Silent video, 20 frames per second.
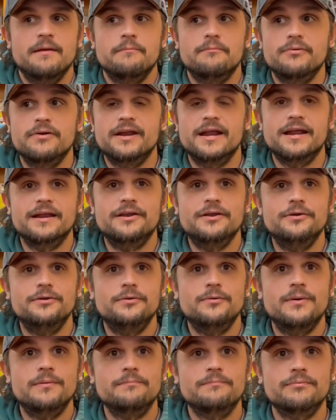bringing
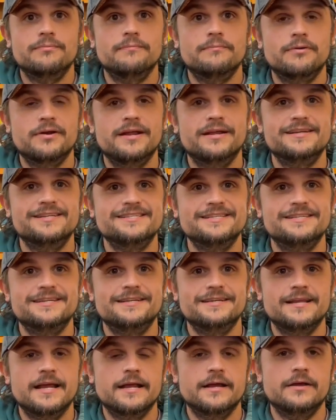new brands
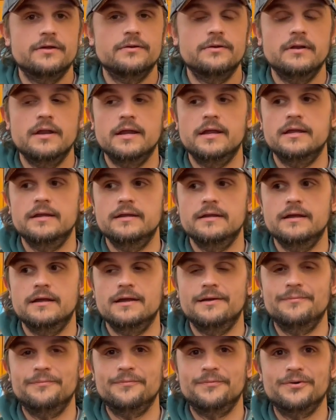into town and
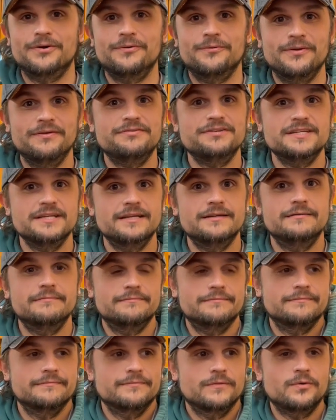um, we have
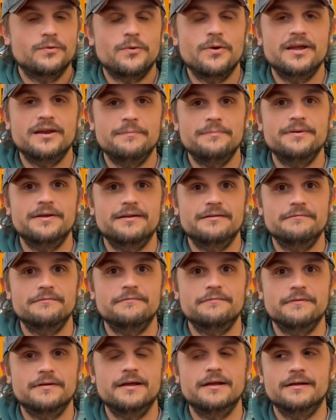seen quite a bit of
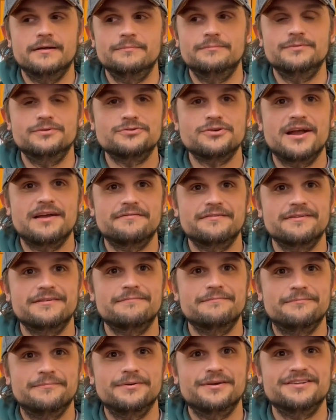um, traffic
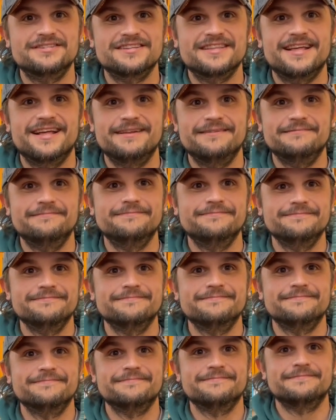because of that.
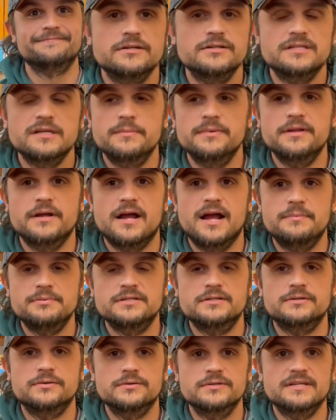Some of the
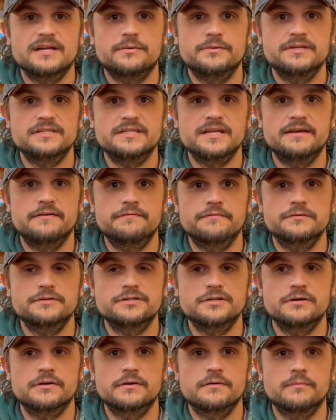obstacles I would say for
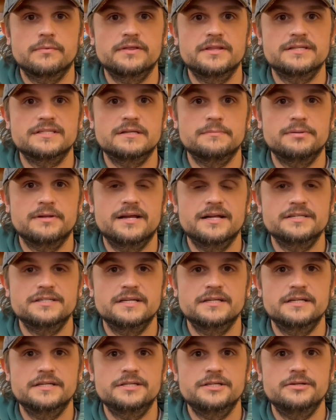sure with the supply
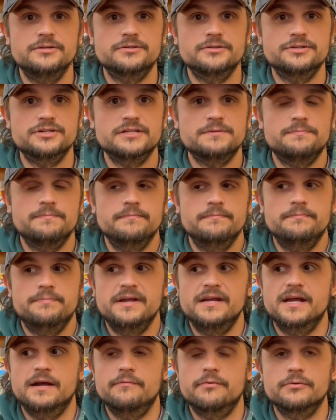chain issues are just
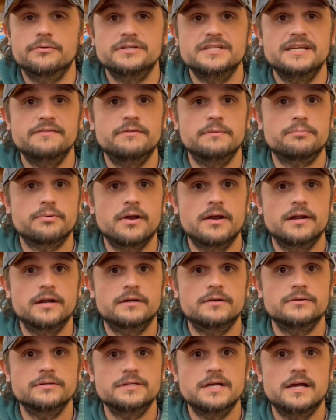being able to receive the
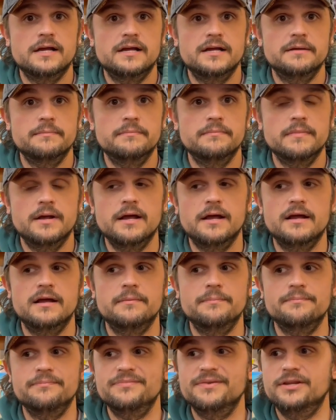product on time.
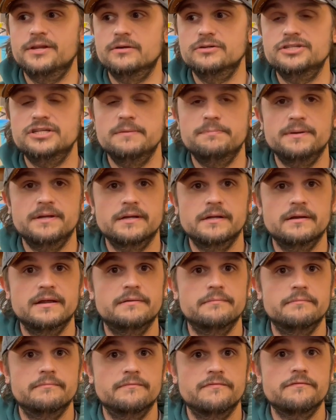Um, you know, shipping
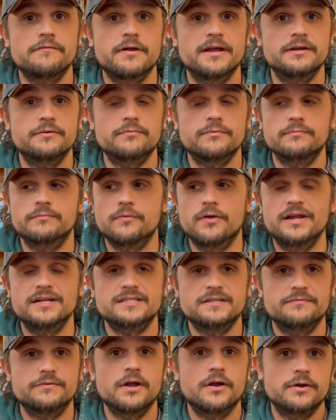and freight
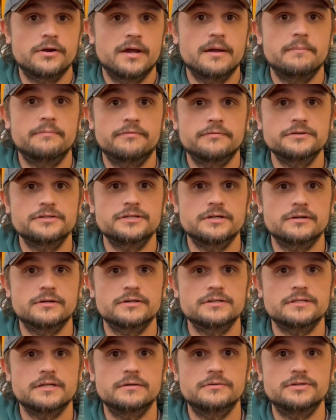rates have gone up for
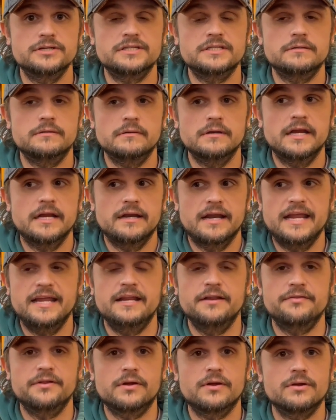sure, so just
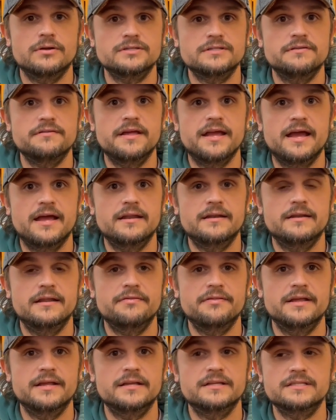eating the cost of that.
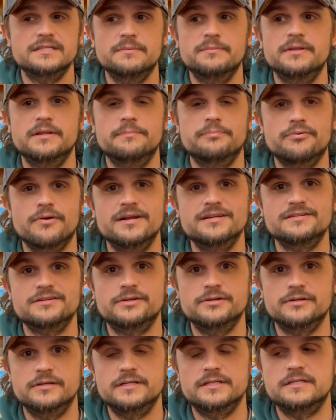And then some of the price
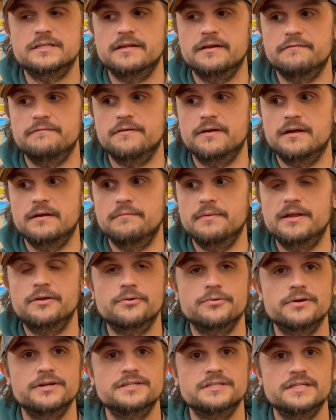goods have uh,
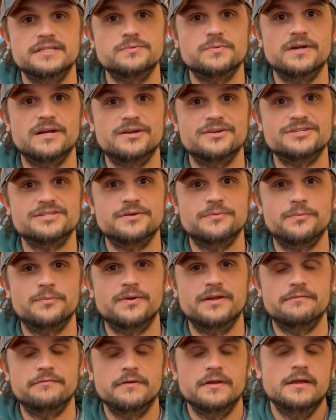increased as well, so
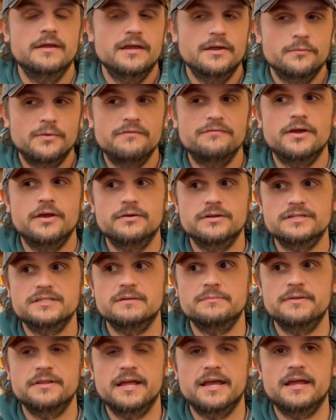we've we've noticed
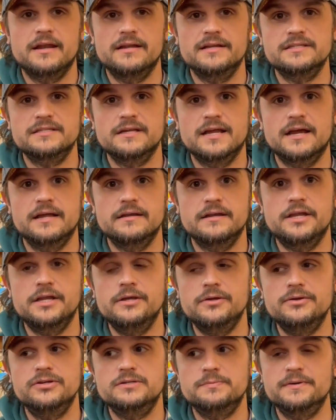some of that. It's not
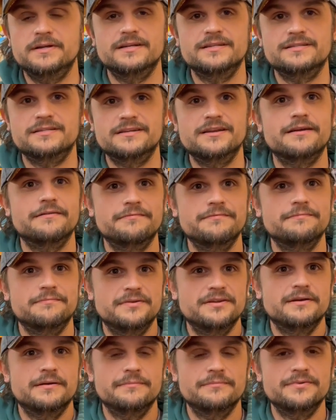huge, but it's enough
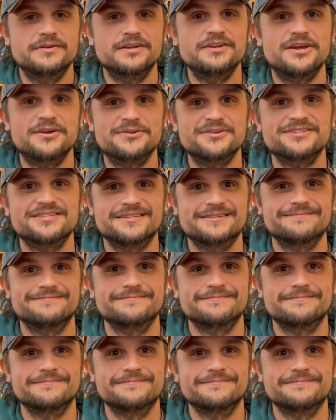to, to notice.